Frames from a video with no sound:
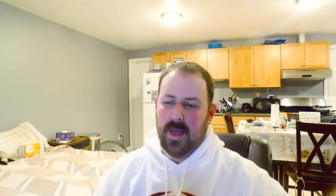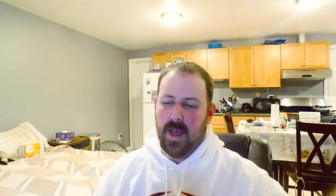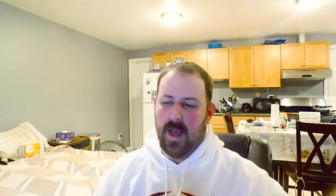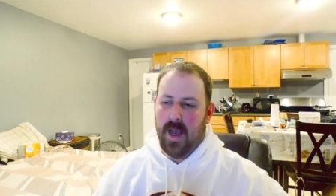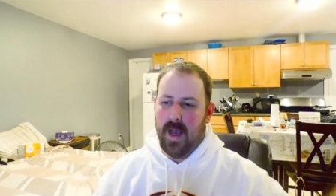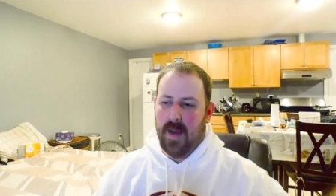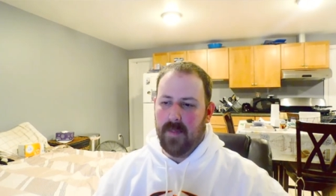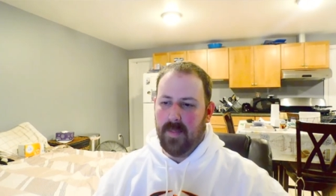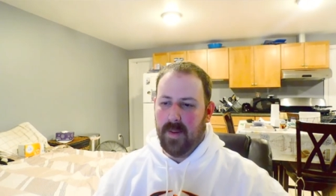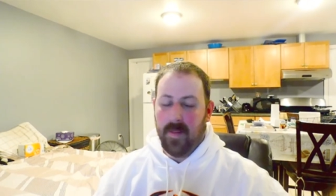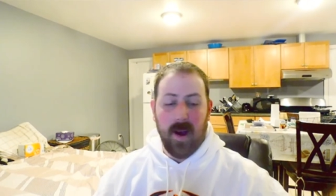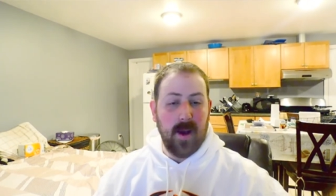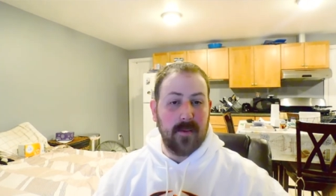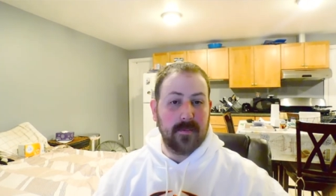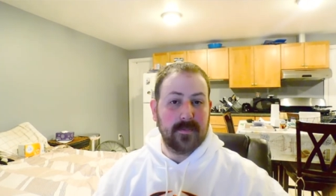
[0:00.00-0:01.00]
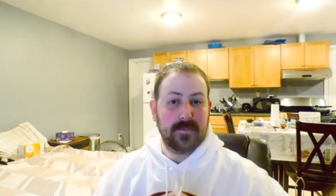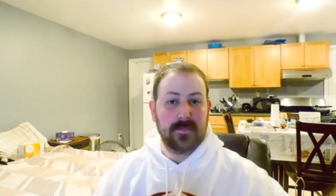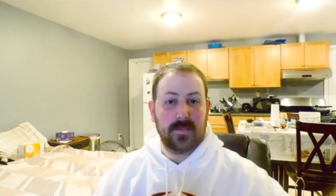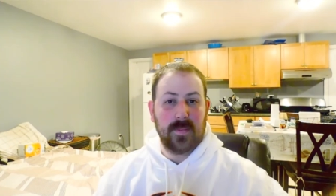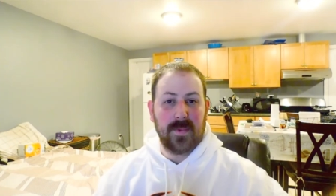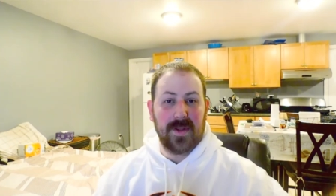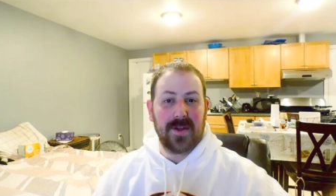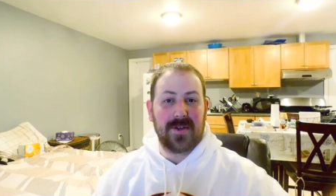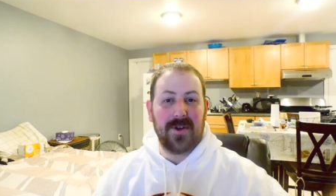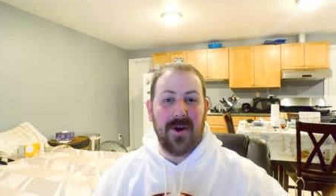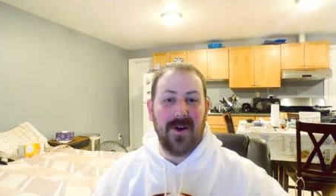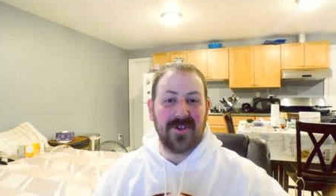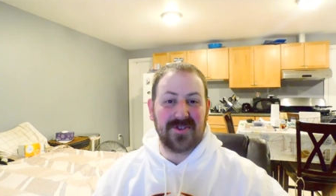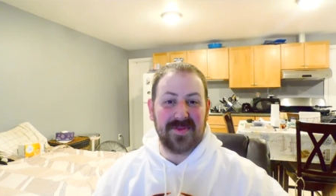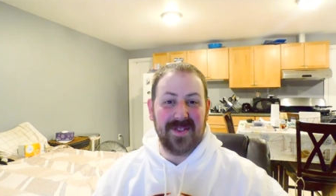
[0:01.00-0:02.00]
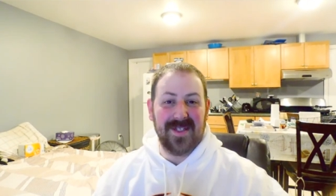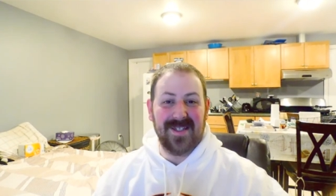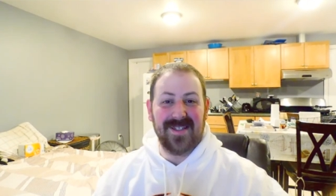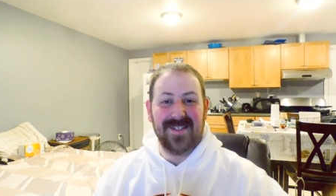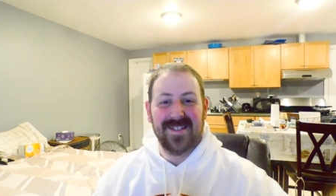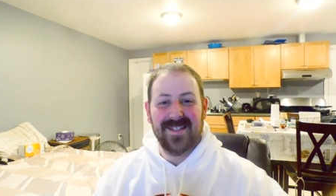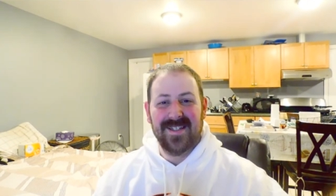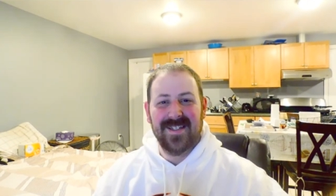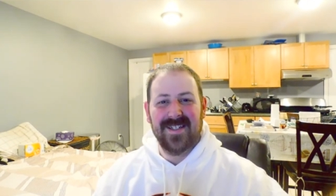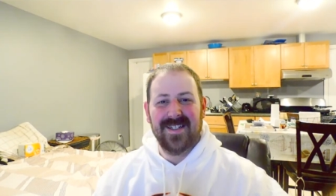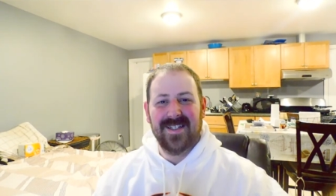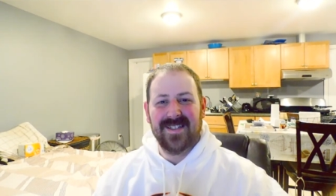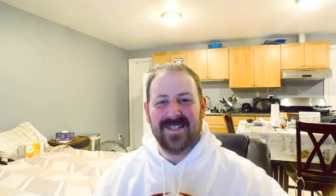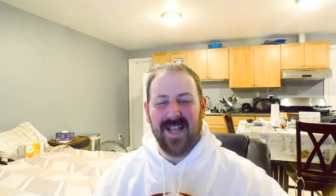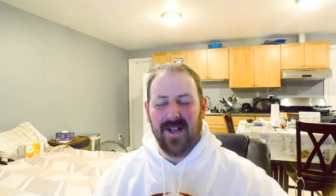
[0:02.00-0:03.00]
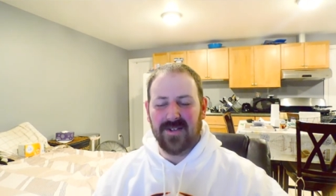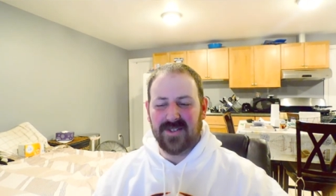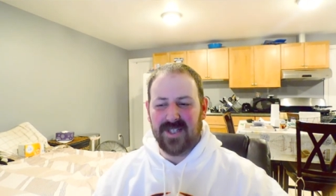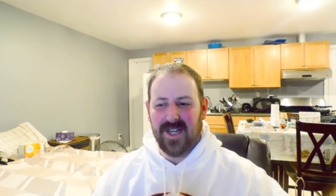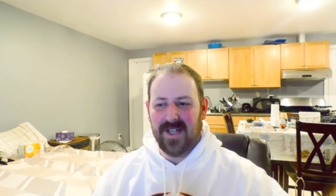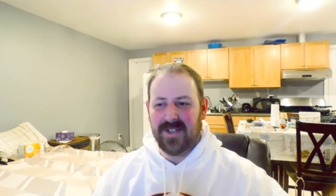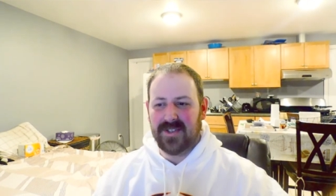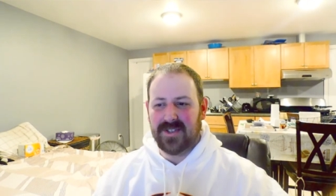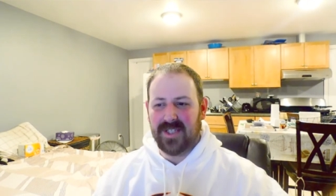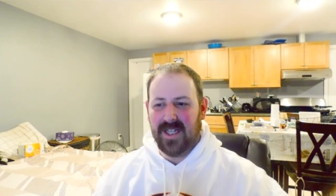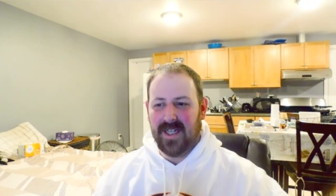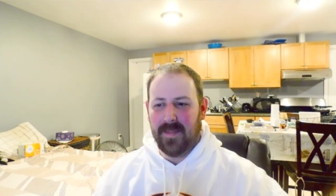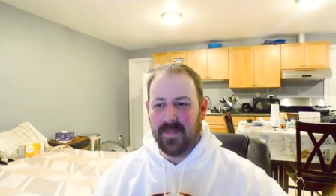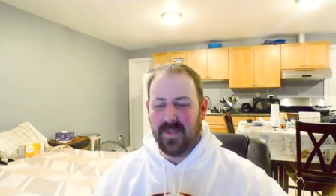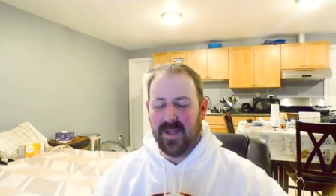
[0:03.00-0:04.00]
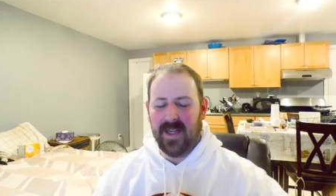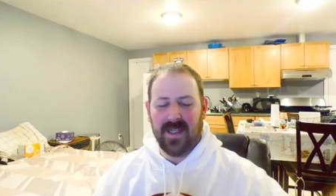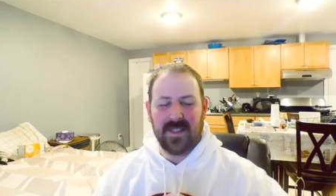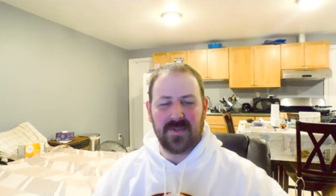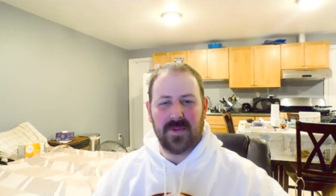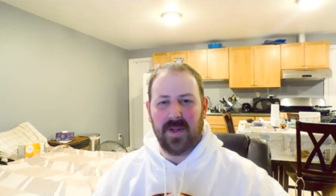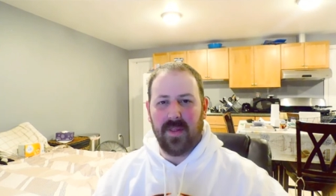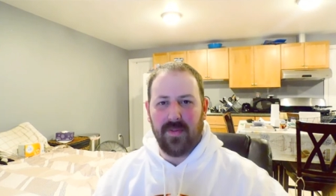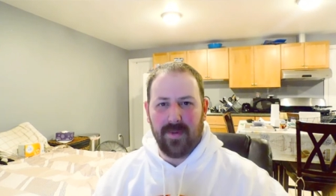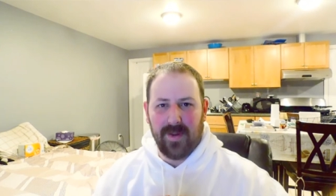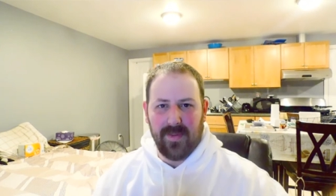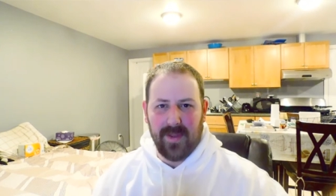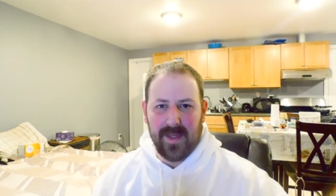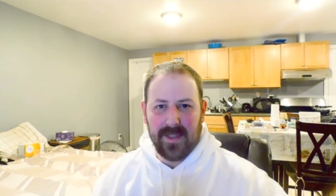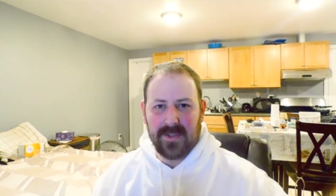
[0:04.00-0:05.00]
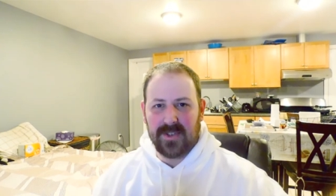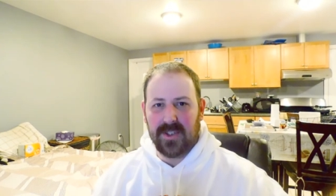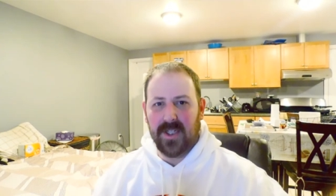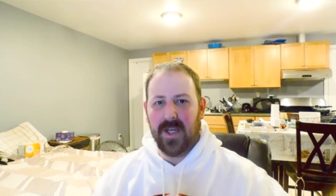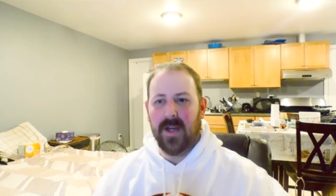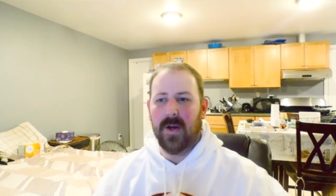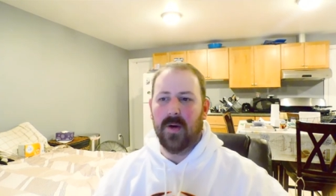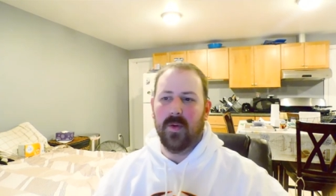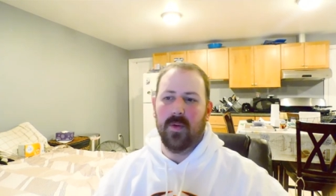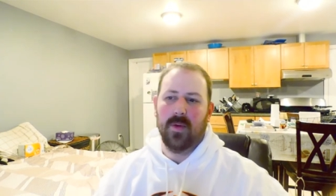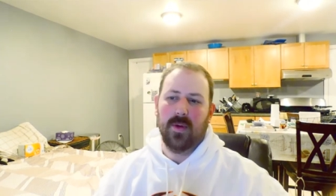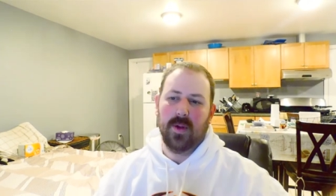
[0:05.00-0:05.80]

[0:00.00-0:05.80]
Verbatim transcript: my mom calls me downstairs, and I'm thinking it's one of three things, you know,